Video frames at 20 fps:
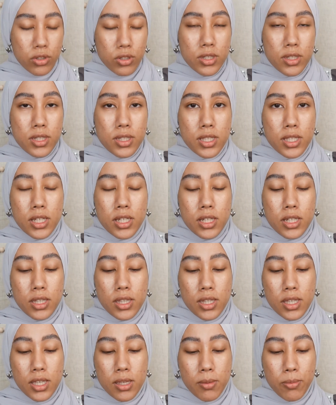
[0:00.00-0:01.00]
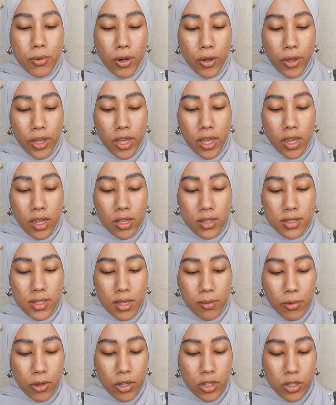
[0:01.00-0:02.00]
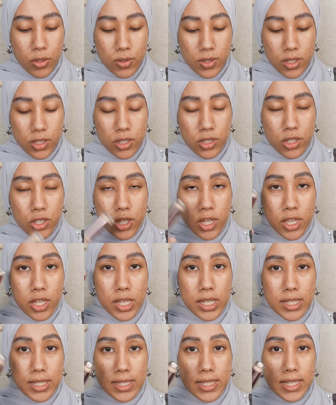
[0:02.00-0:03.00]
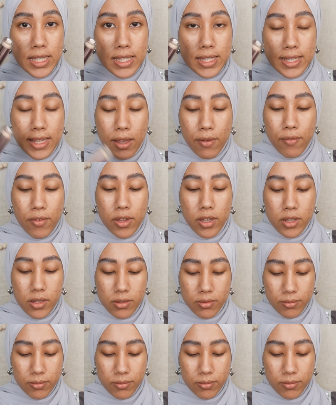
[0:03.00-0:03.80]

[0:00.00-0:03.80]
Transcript: To conceal the brow hairs, I'm gonna use this shade C7.